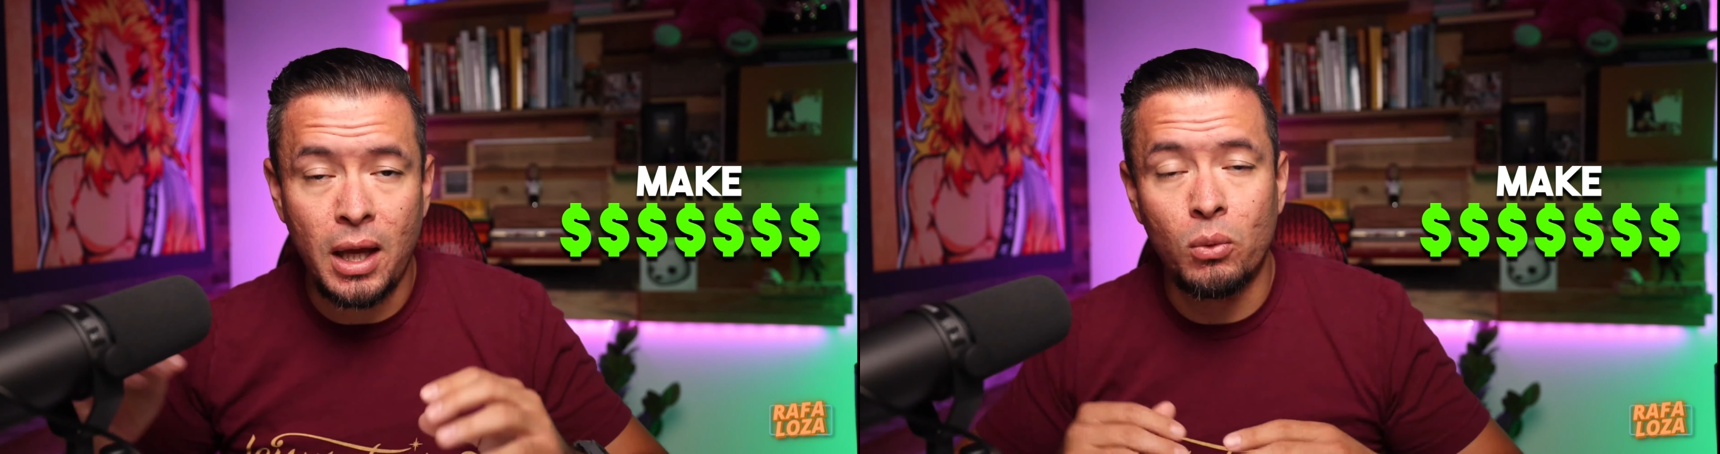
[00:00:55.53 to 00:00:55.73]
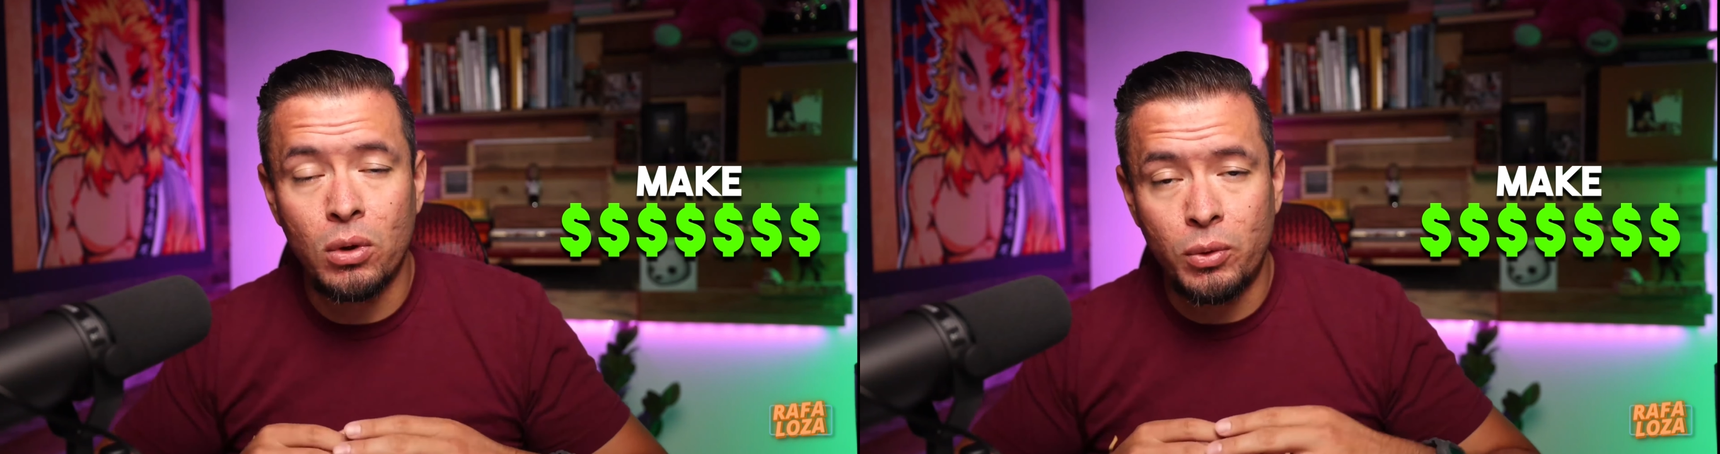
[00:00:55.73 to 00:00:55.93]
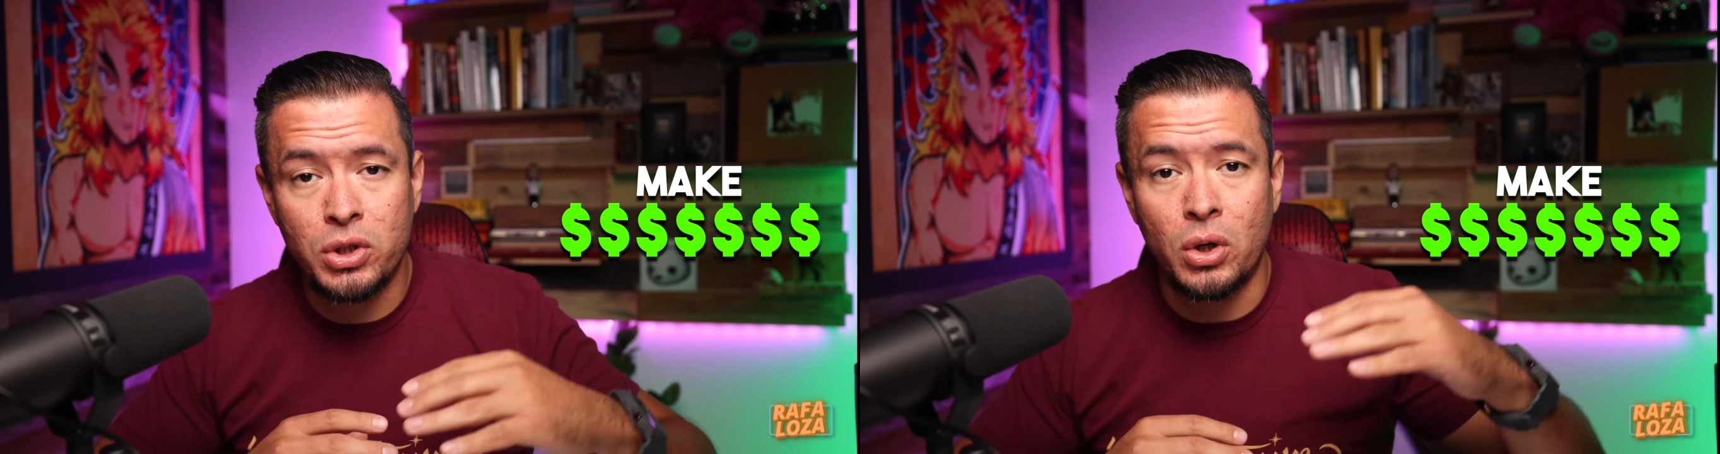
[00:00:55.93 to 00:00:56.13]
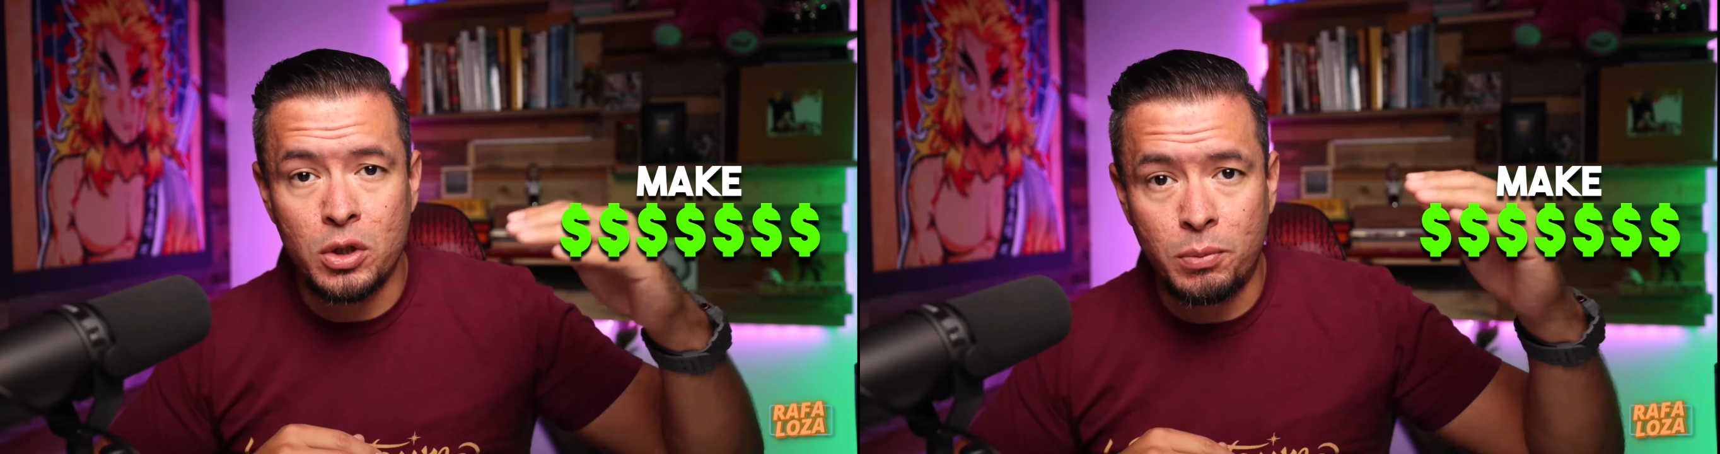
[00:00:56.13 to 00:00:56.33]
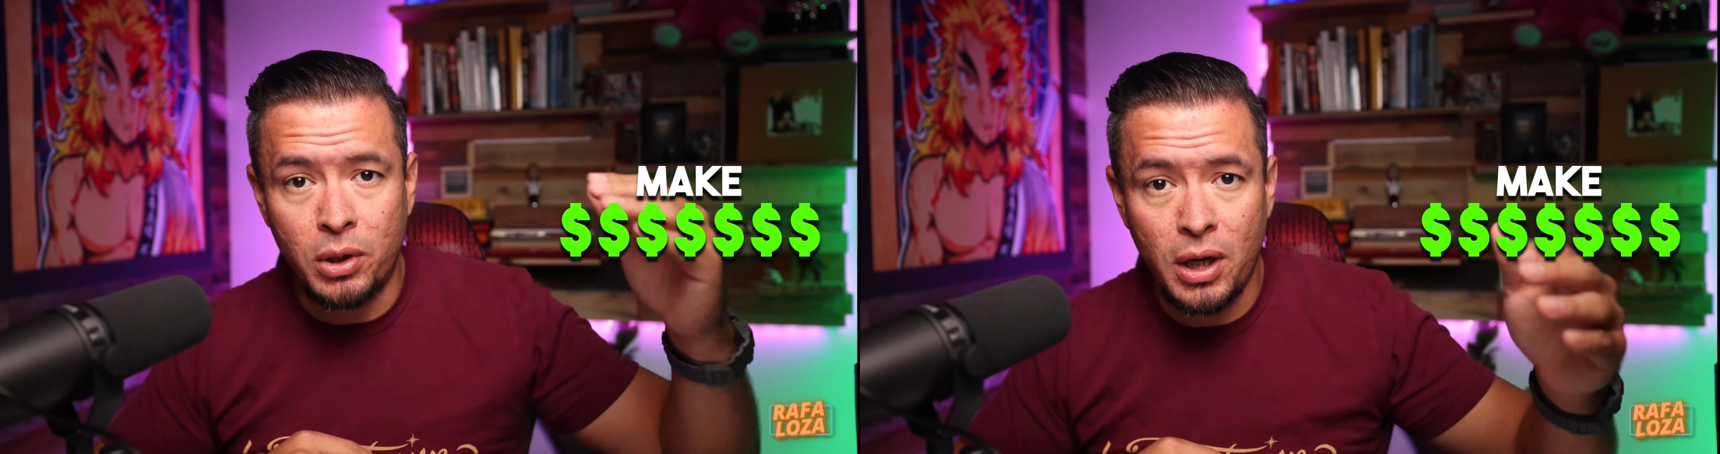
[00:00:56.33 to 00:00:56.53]
and what we
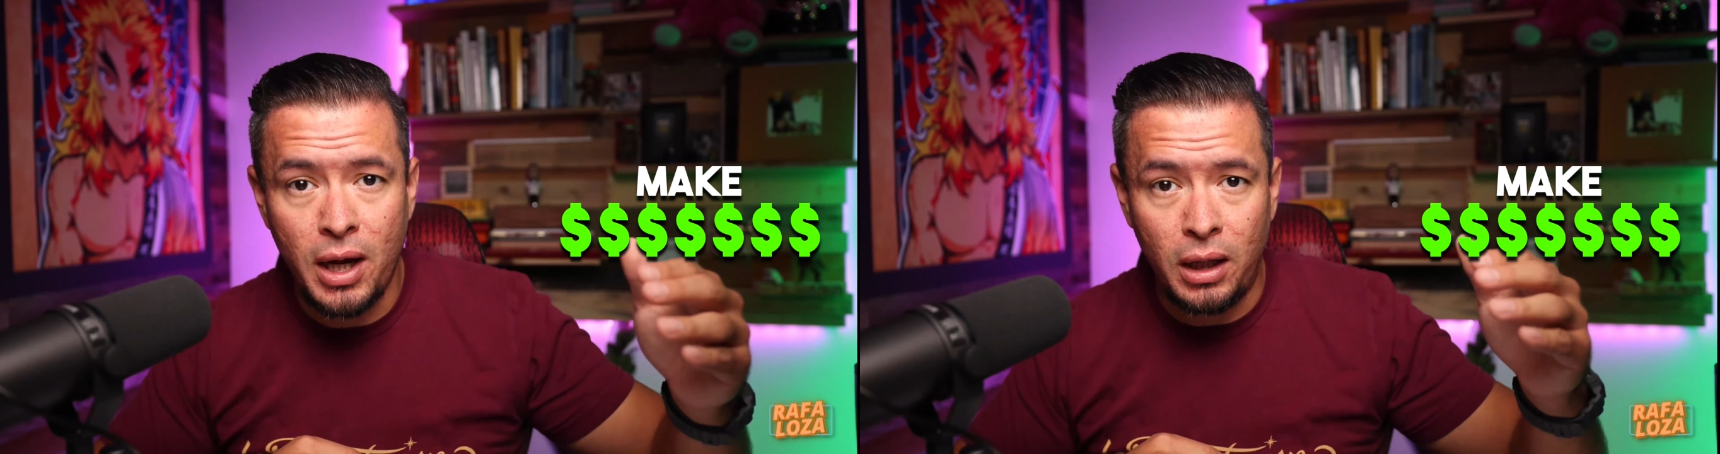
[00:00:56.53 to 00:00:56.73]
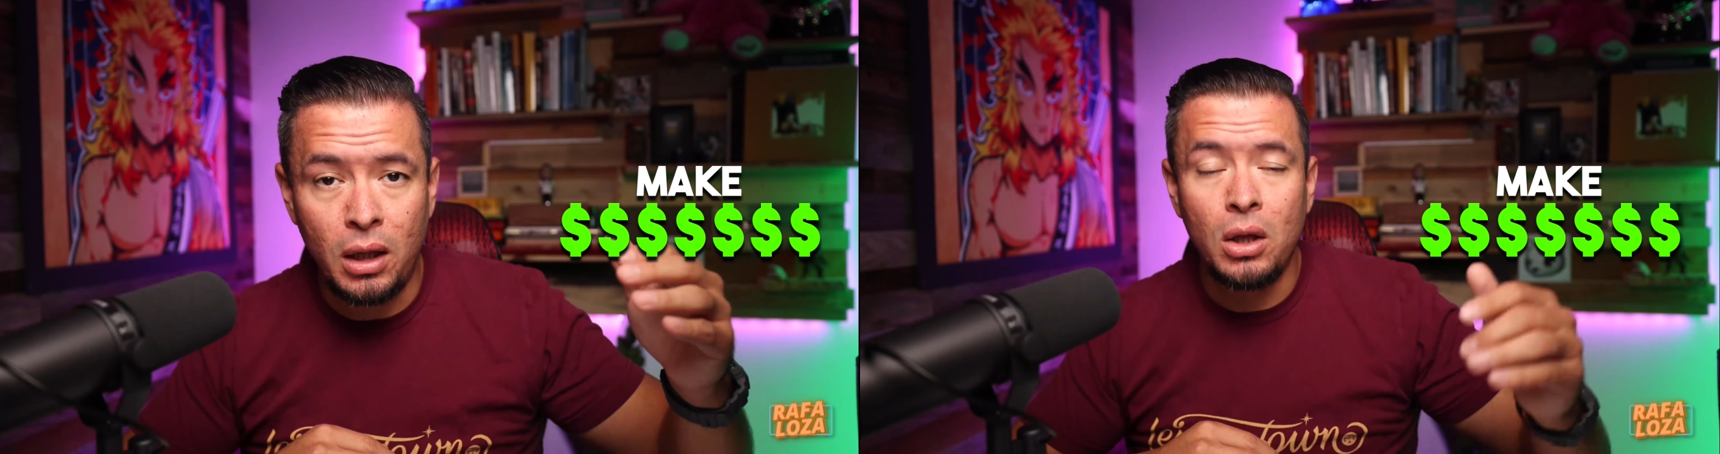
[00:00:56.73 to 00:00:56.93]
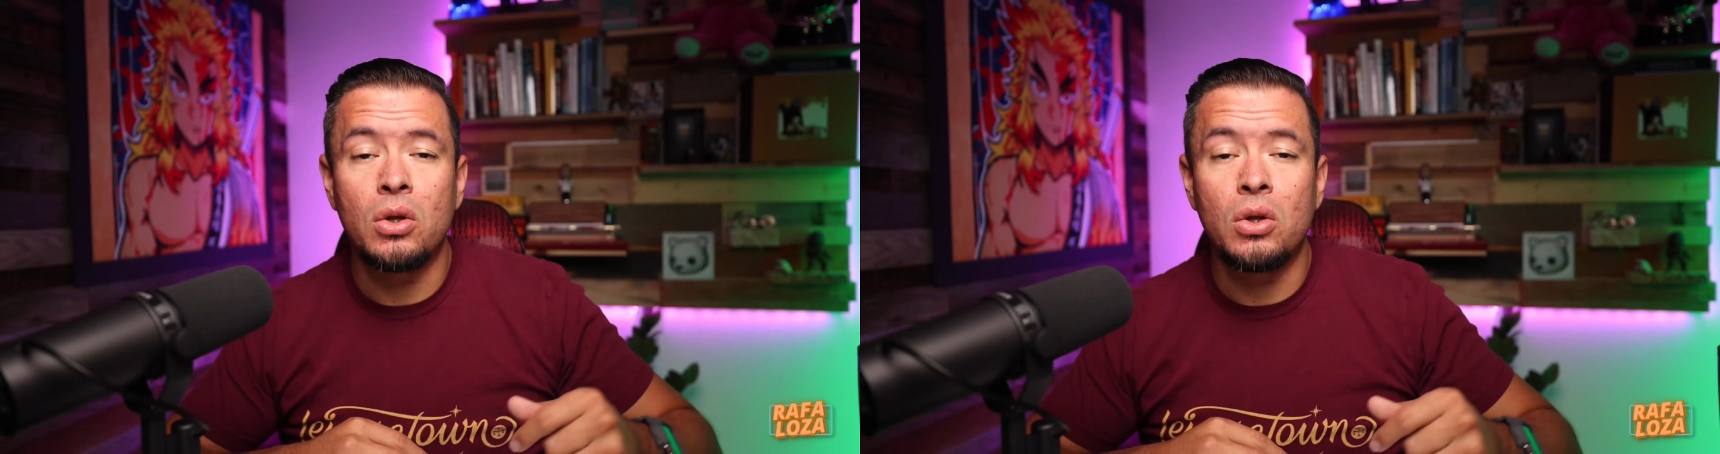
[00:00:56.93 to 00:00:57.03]
charge per night.